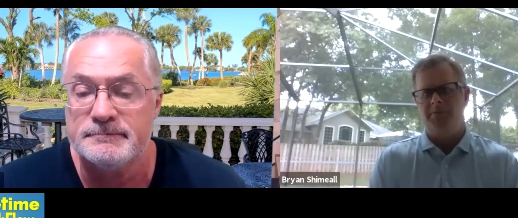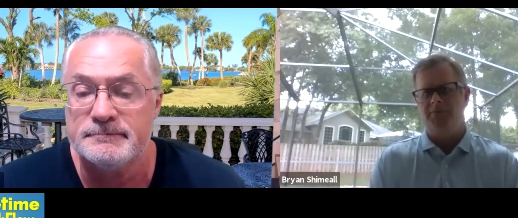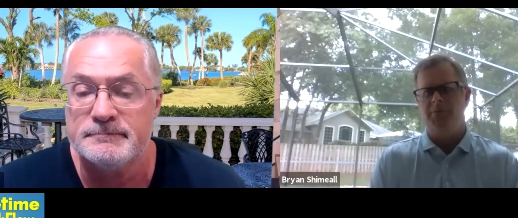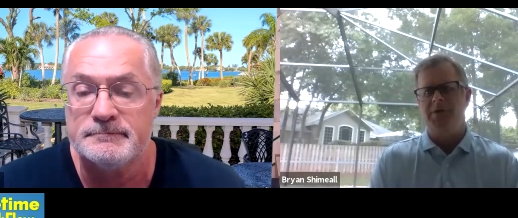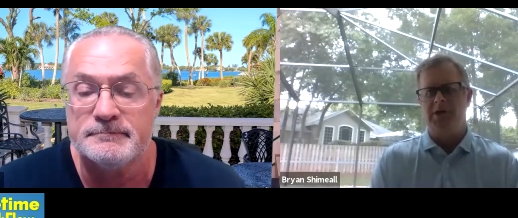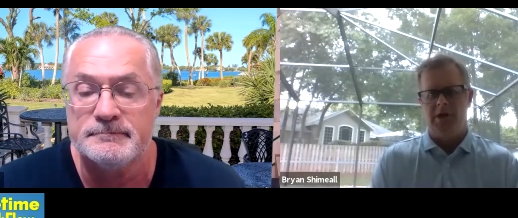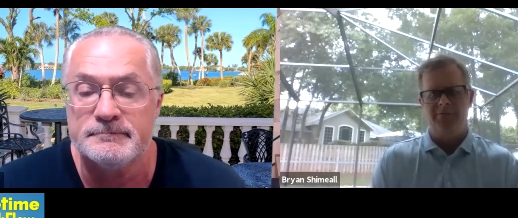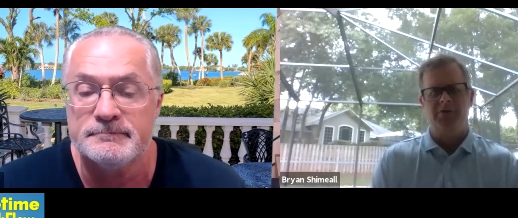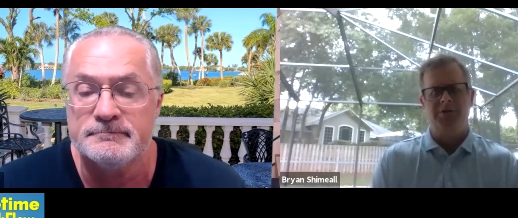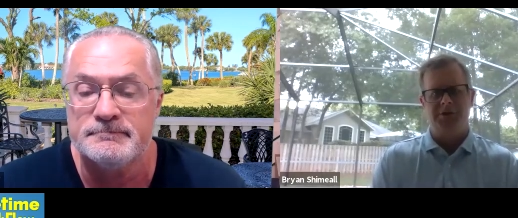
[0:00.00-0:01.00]
Speaker 1: from the
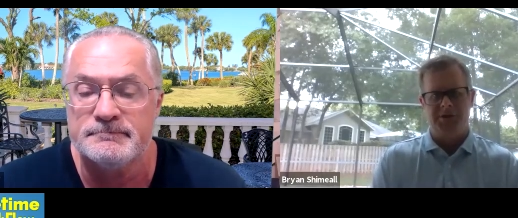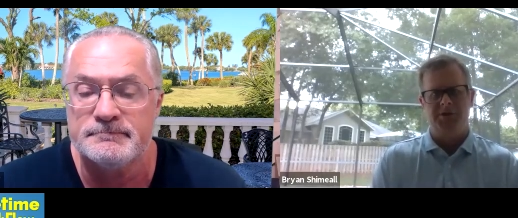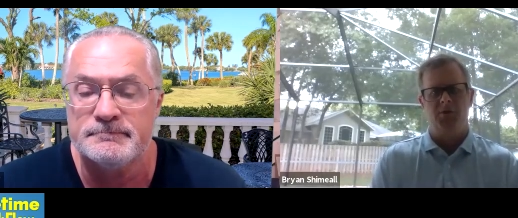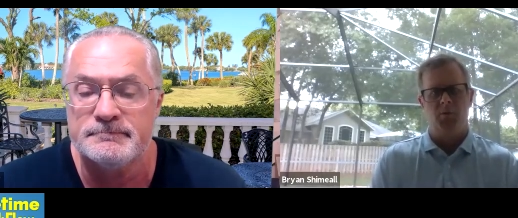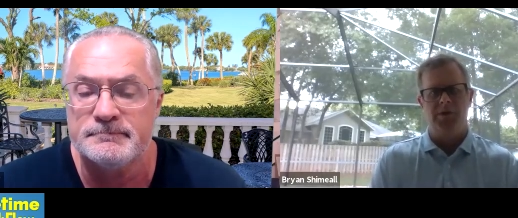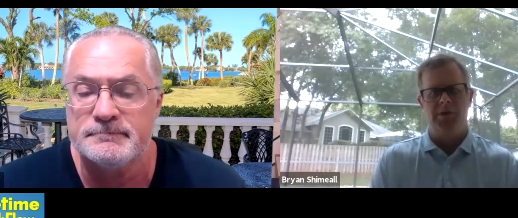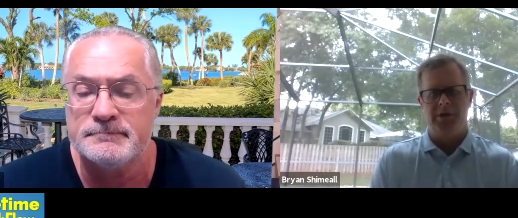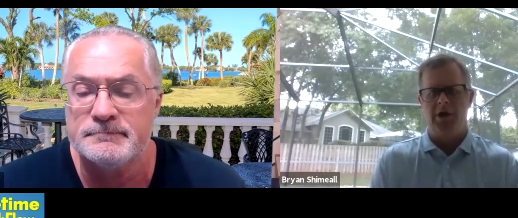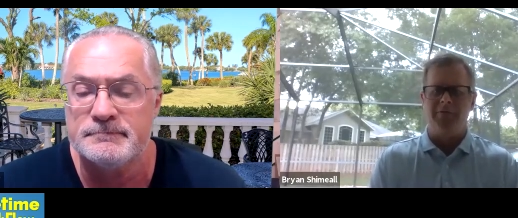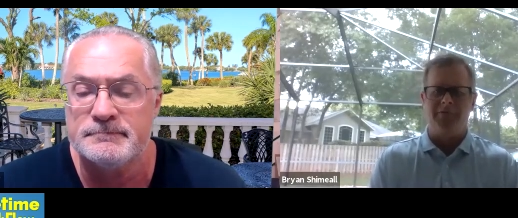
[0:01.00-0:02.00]
coverages that they're willing
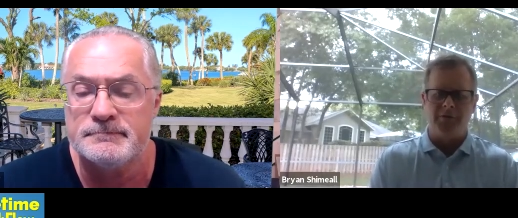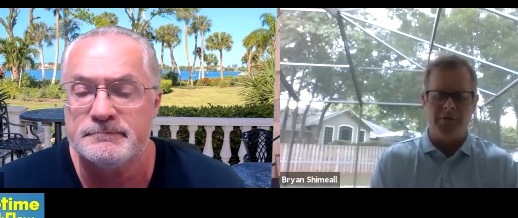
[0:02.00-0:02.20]
to offer.